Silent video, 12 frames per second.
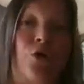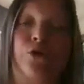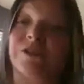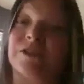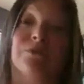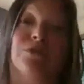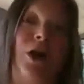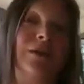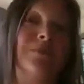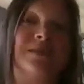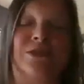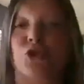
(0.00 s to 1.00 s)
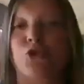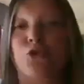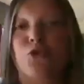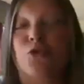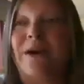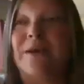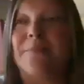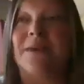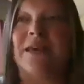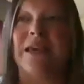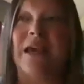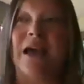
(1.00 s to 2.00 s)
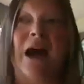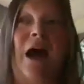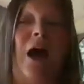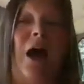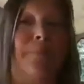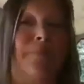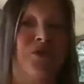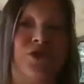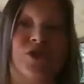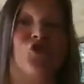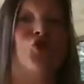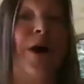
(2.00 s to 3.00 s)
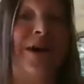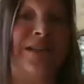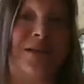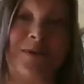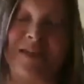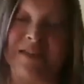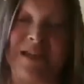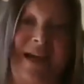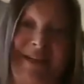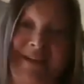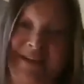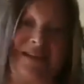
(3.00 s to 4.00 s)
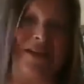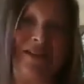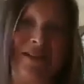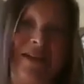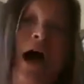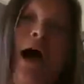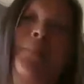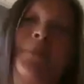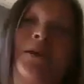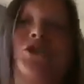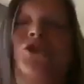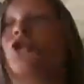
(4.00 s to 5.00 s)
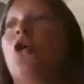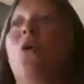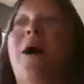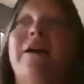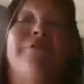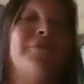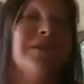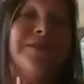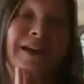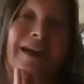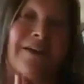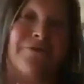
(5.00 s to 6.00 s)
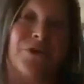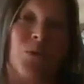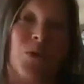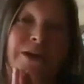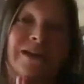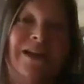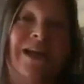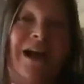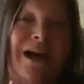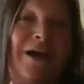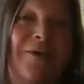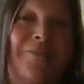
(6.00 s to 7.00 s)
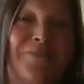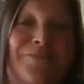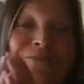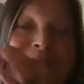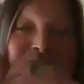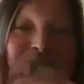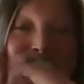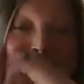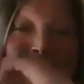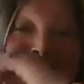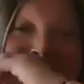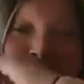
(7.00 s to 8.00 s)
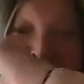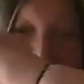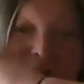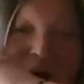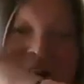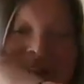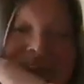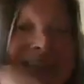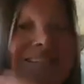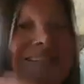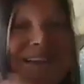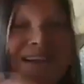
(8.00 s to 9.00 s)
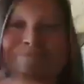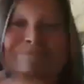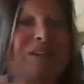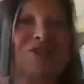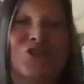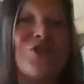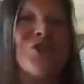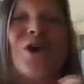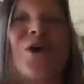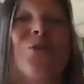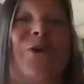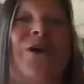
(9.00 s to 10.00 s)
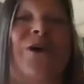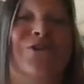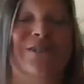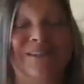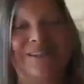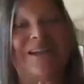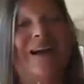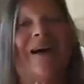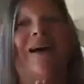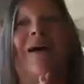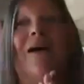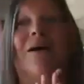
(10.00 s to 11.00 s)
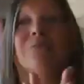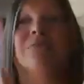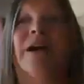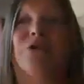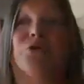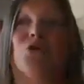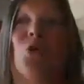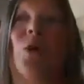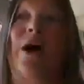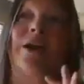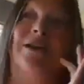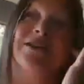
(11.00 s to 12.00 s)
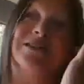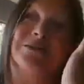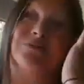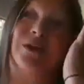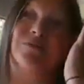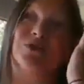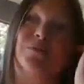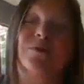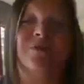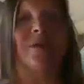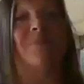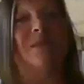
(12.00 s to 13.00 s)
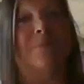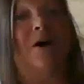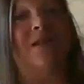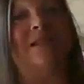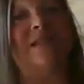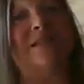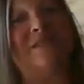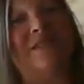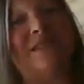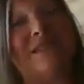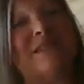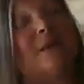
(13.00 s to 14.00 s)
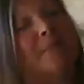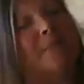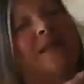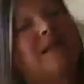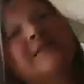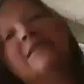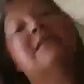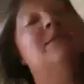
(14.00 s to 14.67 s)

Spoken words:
or sometimes you might be trying to be a dad and it doesn't happen, I feel that everyone, when it comes to holidays, it's just a weird, I don't know why, because sometimes you post something positive and then somebody else is